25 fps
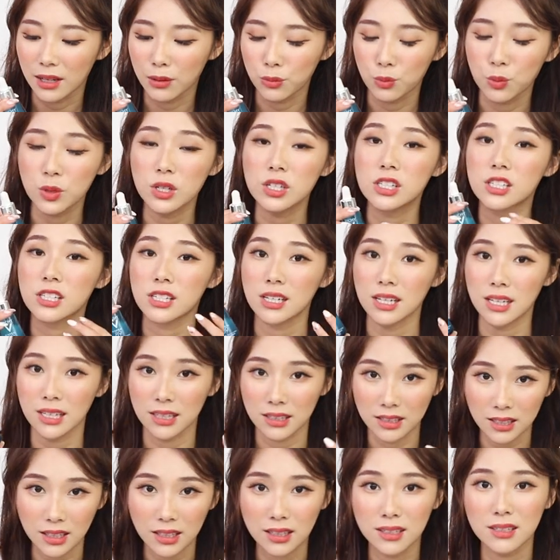which in
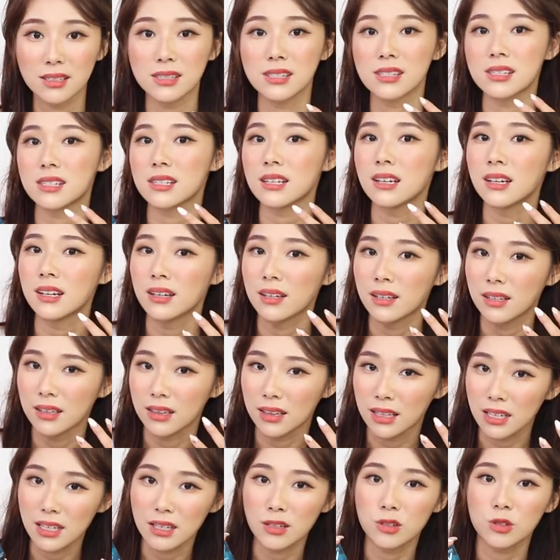turn
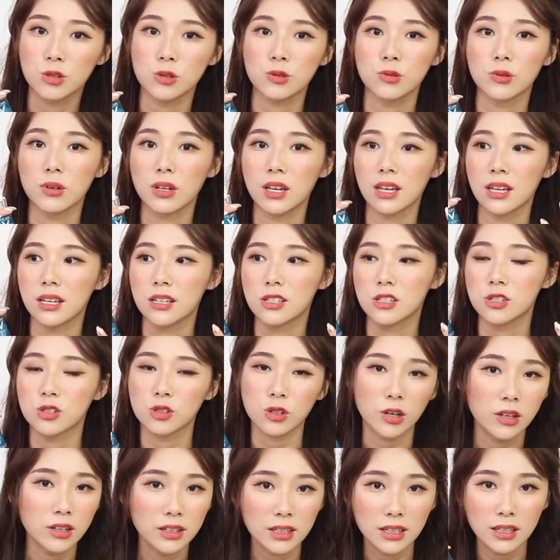lead to a
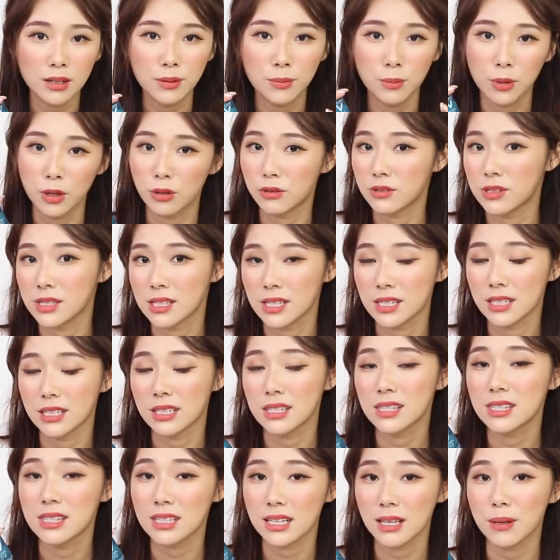stronger, more resilient
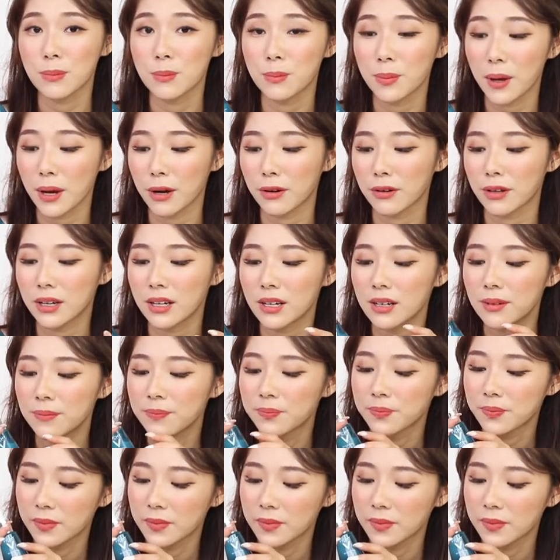skin barrier.